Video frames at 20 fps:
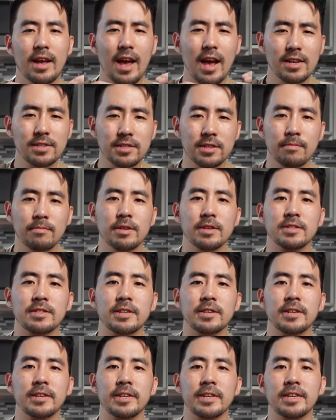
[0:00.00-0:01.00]
Has some
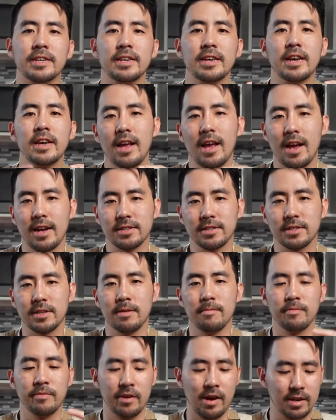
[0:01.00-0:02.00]
acidity, has
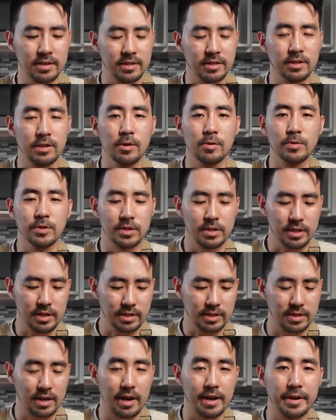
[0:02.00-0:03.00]
some naughty notes
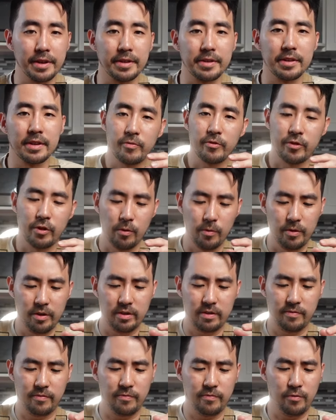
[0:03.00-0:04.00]
inside it. So
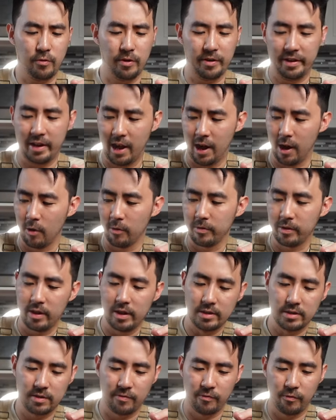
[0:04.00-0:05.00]
it's for now,
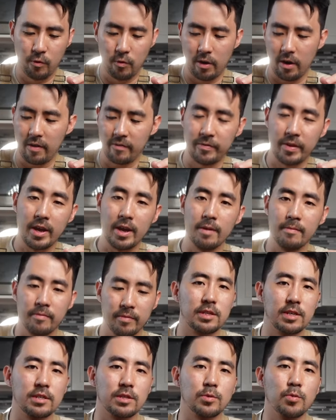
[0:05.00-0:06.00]
this four of them,
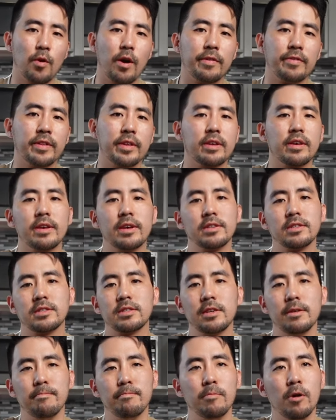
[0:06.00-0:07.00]
this one is
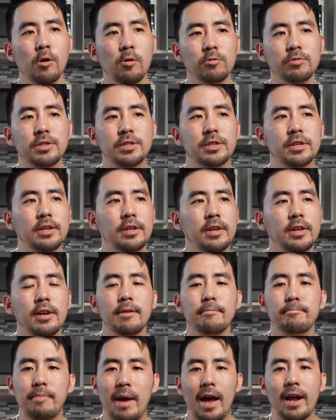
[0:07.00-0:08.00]
the most
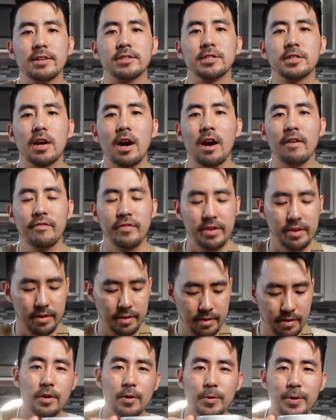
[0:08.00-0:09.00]
balanced coffee.
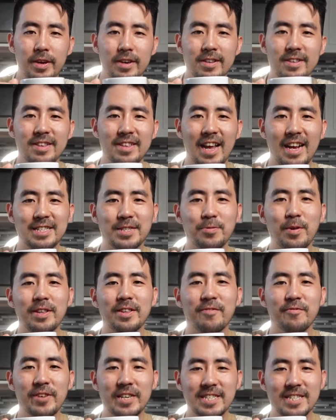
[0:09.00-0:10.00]
Okay, next one,
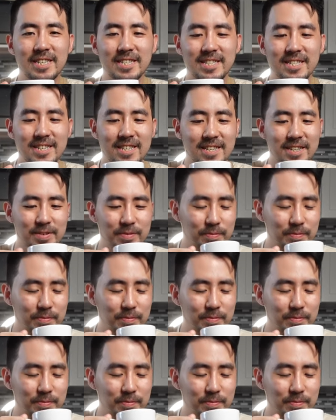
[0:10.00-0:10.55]
V60.